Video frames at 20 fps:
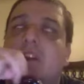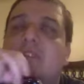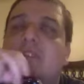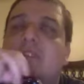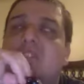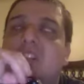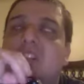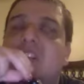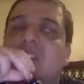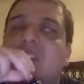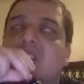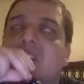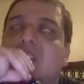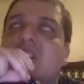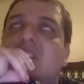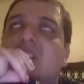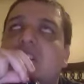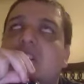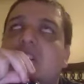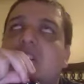did
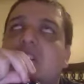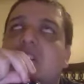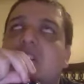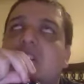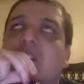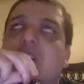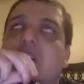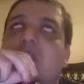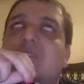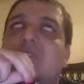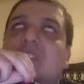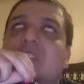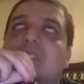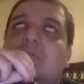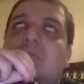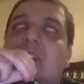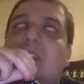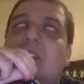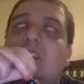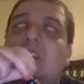this. Oh, this
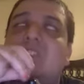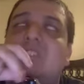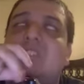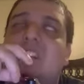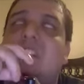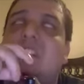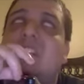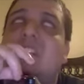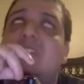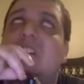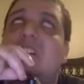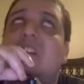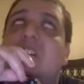player said this.